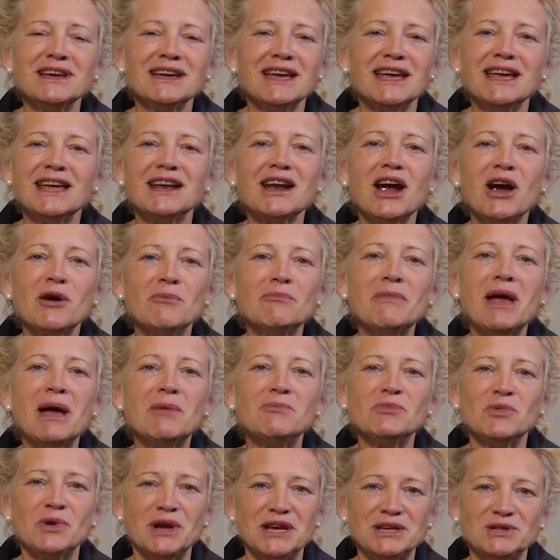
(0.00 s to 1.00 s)
in our
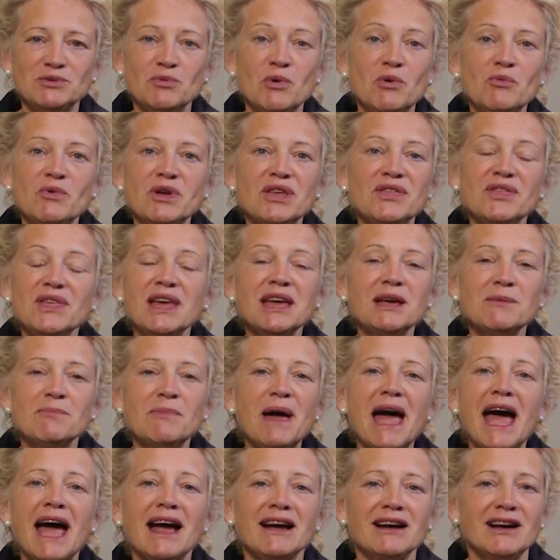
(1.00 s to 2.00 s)
memories when we think
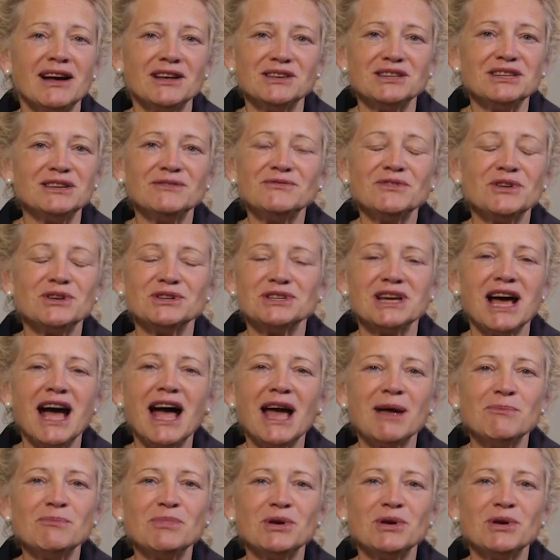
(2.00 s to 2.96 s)
back on different time